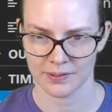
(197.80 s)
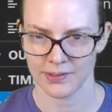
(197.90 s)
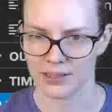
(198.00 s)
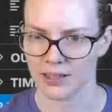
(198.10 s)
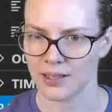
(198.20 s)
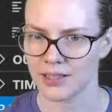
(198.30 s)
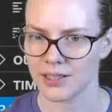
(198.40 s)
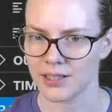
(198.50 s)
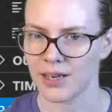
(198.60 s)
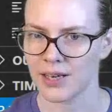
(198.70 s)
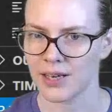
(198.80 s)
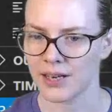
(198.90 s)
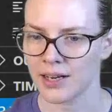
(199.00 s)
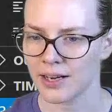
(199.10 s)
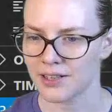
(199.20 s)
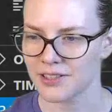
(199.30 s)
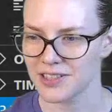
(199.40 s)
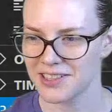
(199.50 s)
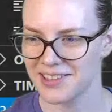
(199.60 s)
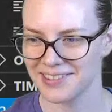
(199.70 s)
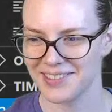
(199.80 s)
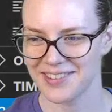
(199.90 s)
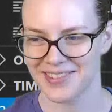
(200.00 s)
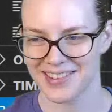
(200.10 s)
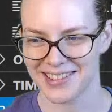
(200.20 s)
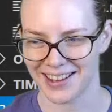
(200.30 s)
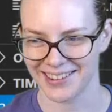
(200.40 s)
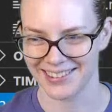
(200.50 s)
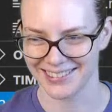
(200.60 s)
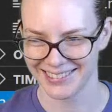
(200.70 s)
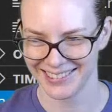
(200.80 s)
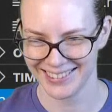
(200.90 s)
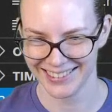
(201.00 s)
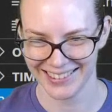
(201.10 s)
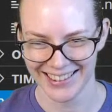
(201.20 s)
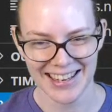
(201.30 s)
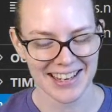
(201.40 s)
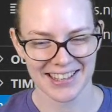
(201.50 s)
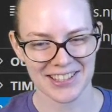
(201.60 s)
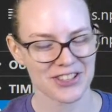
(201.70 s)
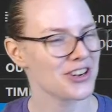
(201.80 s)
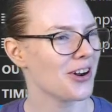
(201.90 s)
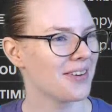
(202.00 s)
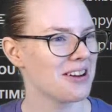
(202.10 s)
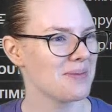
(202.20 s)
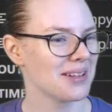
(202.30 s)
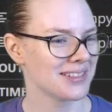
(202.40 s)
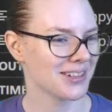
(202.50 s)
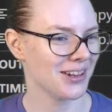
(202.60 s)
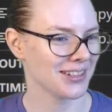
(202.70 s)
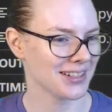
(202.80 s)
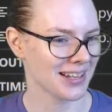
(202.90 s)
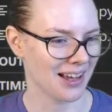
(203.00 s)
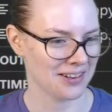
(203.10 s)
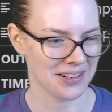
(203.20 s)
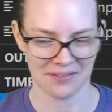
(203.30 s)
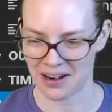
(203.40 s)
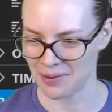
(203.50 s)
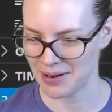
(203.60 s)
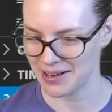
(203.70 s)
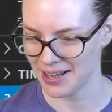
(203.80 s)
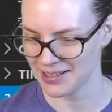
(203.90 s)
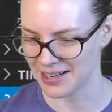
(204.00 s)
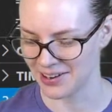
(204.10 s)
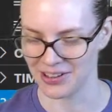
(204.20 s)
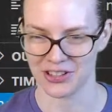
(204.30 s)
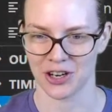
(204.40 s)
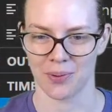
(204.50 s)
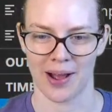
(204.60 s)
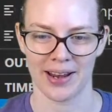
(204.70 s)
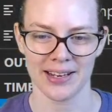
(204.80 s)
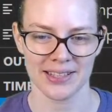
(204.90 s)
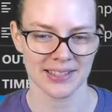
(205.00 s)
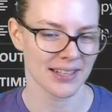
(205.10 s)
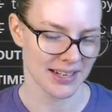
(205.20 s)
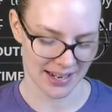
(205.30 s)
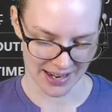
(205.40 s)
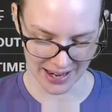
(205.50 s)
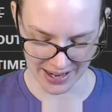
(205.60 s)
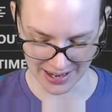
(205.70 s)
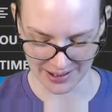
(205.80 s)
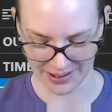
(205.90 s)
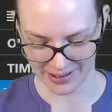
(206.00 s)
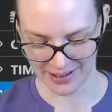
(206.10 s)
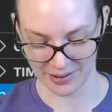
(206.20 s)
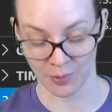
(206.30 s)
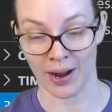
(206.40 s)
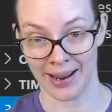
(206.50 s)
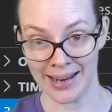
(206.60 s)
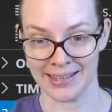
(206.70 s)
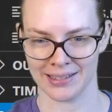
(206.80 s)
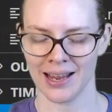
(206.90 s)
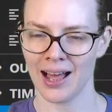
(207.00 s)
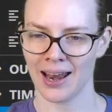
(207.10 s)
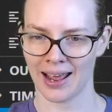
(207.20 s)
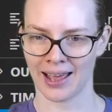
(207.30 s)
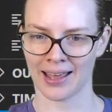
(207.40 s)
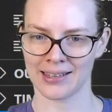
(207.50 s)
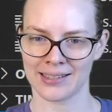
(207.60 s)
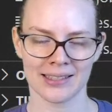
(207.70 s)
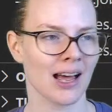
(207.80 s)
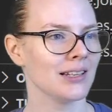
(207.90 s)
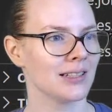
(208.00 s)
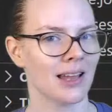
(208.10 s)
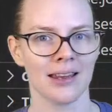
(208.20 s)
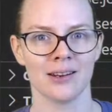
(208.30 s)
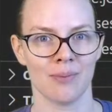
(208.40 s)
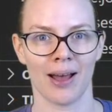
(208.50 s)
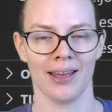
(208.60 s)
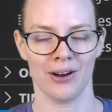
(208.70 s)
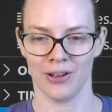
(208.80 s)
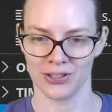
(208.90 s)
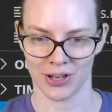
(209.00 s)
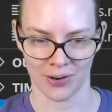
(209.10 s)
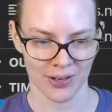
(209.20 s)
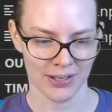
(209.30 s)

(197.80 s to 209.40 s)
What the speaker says: Dankeschön, and just get rid of this cell. Because it should already be installed in the conda environment. Not entirely sure why it is, why it is not, and not delighted by it also.